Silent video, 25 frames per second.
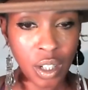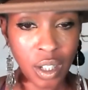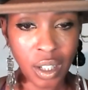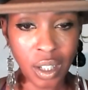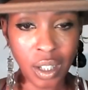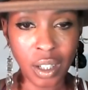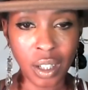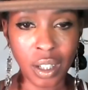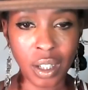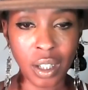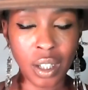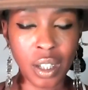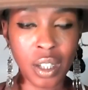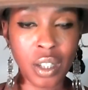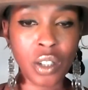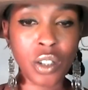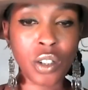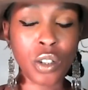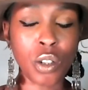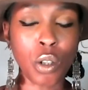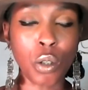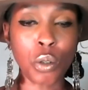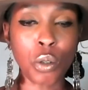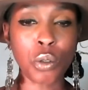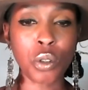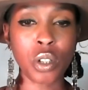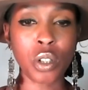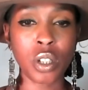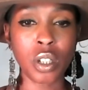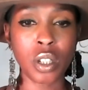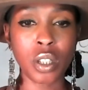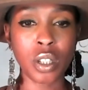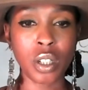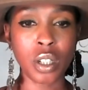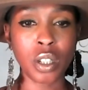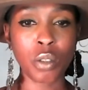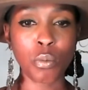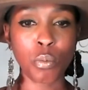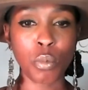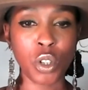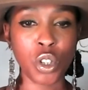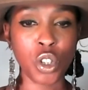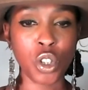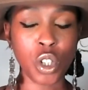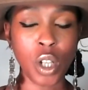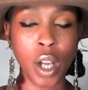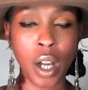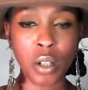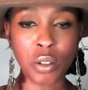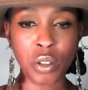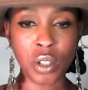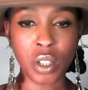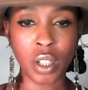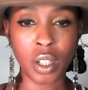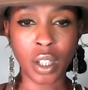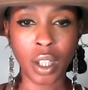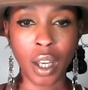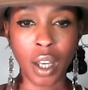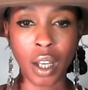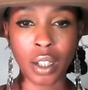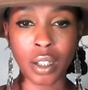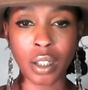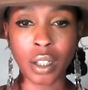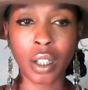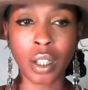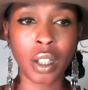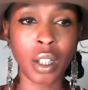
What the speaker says: he insulted and was shouting at